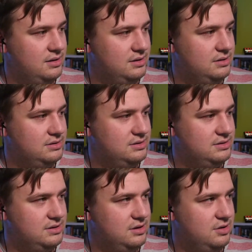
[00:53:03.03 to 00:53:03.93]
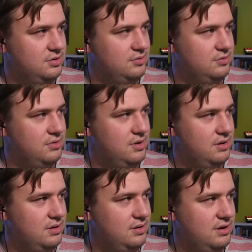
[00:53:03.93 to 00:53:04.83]
So
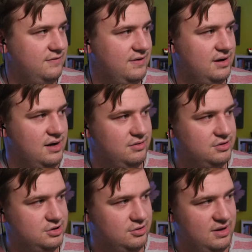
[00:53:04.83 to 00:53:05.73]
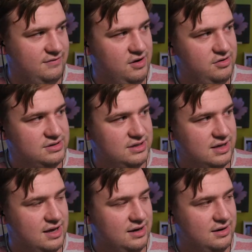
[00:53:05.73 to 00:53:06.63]
if I now show my folders
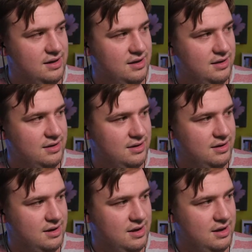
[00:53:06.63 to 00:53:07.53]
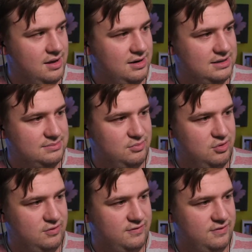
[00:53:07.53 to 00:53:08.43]
again, let's
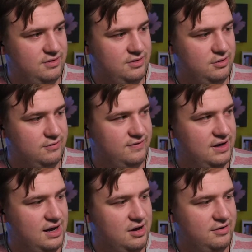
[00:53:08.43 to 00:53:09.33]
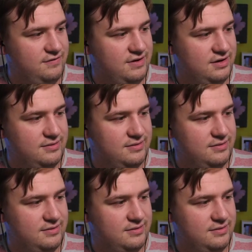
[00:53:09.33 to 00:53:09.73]
move new file out of here,